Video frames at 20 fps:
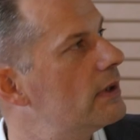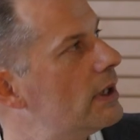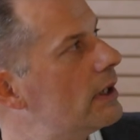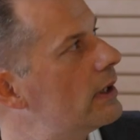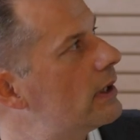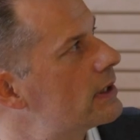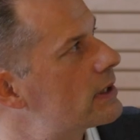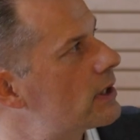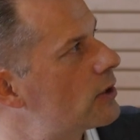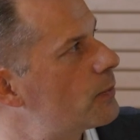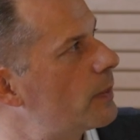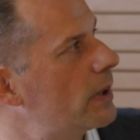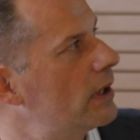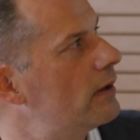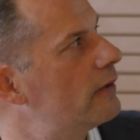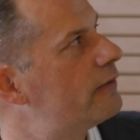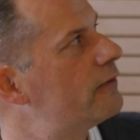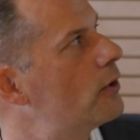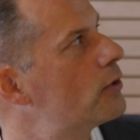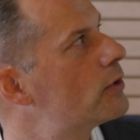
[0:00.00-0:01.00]
this has
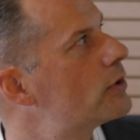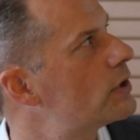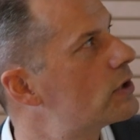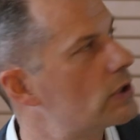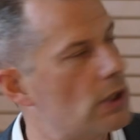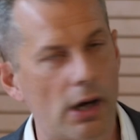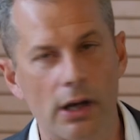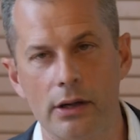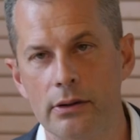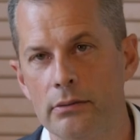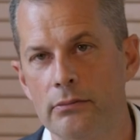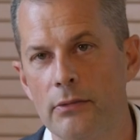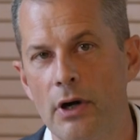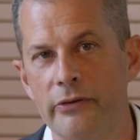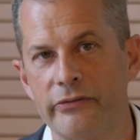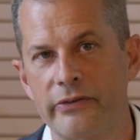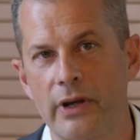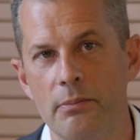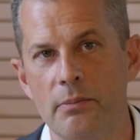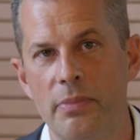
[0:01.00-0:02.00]
been the focus
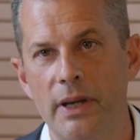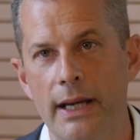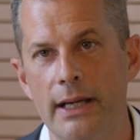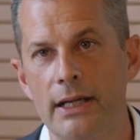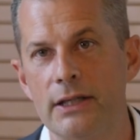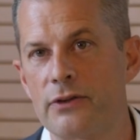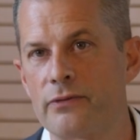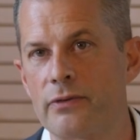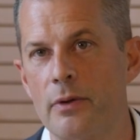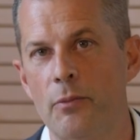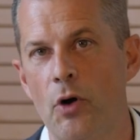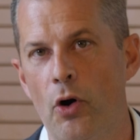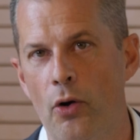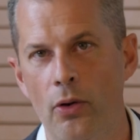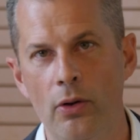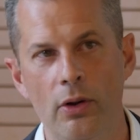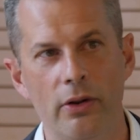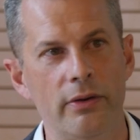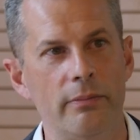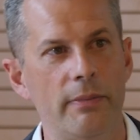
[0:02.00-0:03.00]
of campaigns from
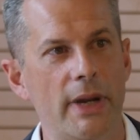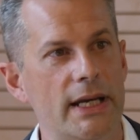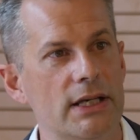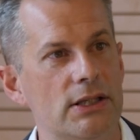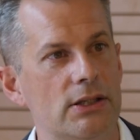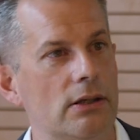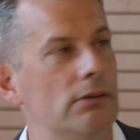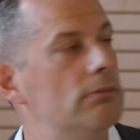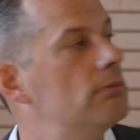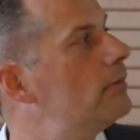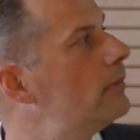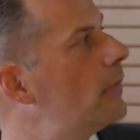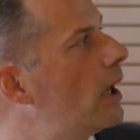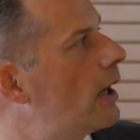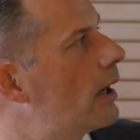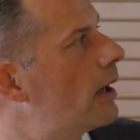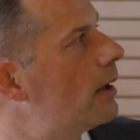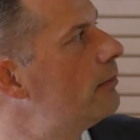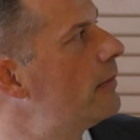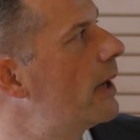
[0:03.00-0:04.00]
all the major
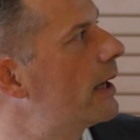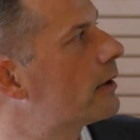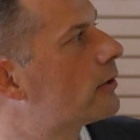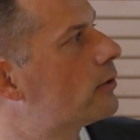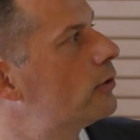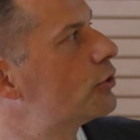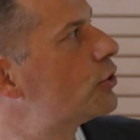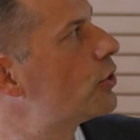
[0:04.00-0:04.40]
medical